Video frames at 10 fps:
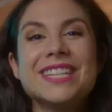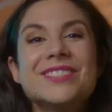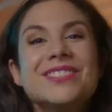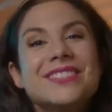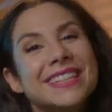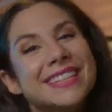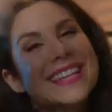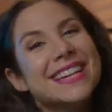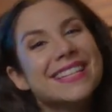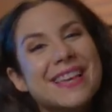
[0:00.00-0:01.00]
Introducing
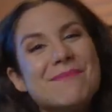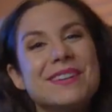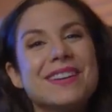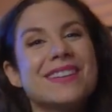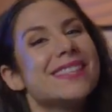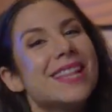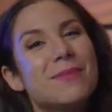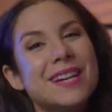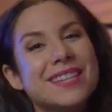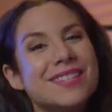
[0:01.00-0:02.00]
Designcember, a
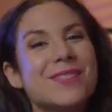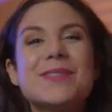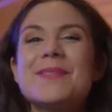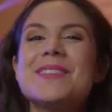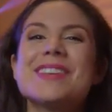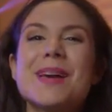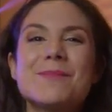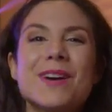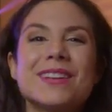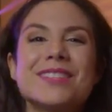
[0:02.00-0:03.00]
celebration of web design
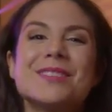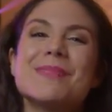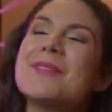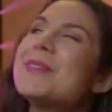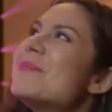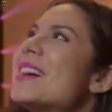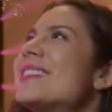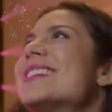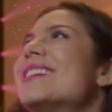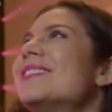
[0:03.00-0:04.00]
brought to you by
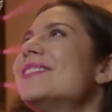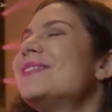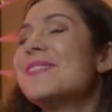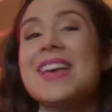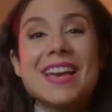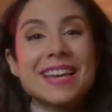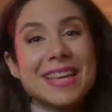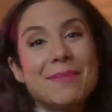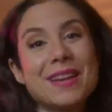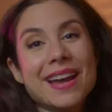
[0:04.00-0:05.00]
web.dev.
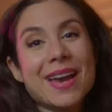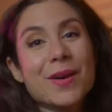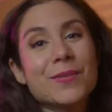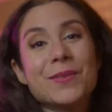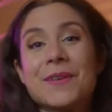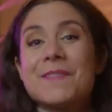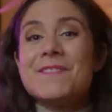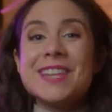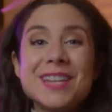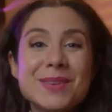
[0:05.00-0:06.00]
Keep an eye out for
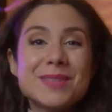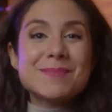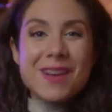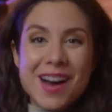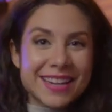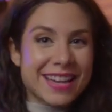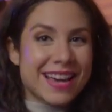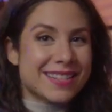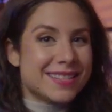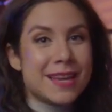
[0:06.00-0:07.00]
videos,
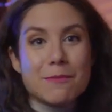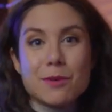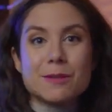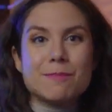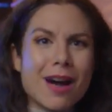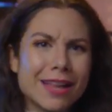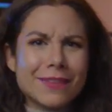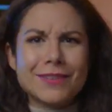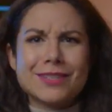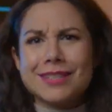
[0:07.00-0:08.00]
podcasts, demos,
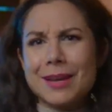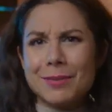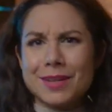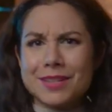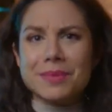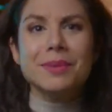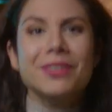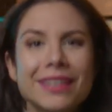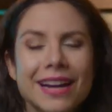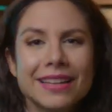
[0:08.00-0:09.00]
polyfills, libraries,
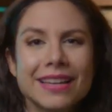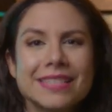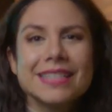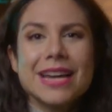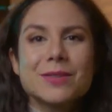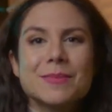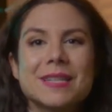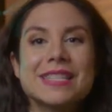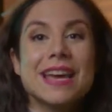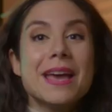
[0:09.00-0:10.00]
community highlights,
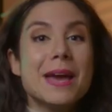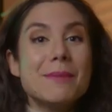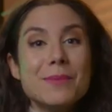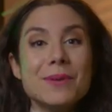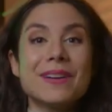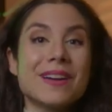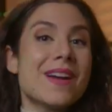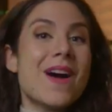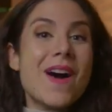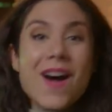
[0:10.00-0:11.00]
announcements, and more.
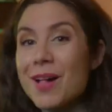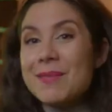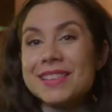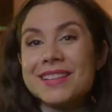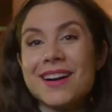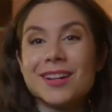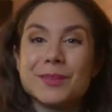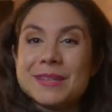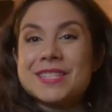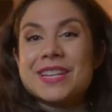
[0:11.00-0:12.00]
All month long,
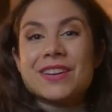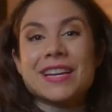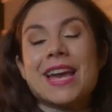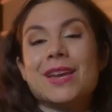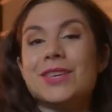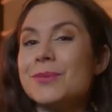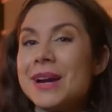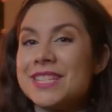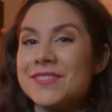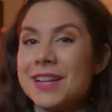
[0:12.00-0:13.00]
we'll be sharing a
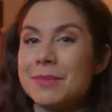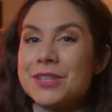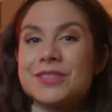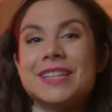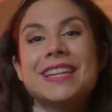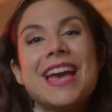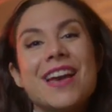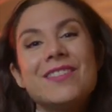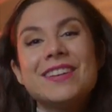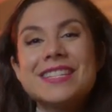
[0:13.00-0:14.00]
UI development treat
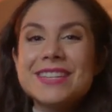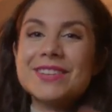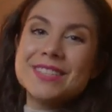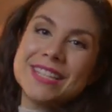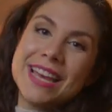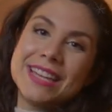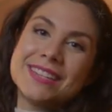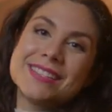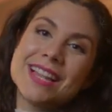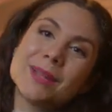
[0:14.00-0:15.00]
every single day
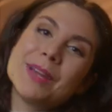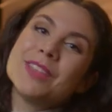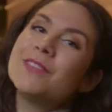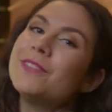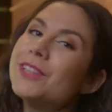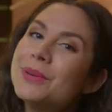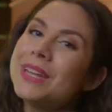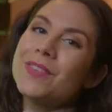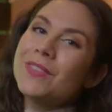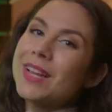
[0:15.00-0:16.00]
to celebrate the fluid
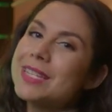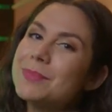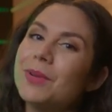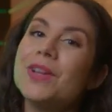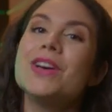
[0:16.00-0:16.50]
and flexible,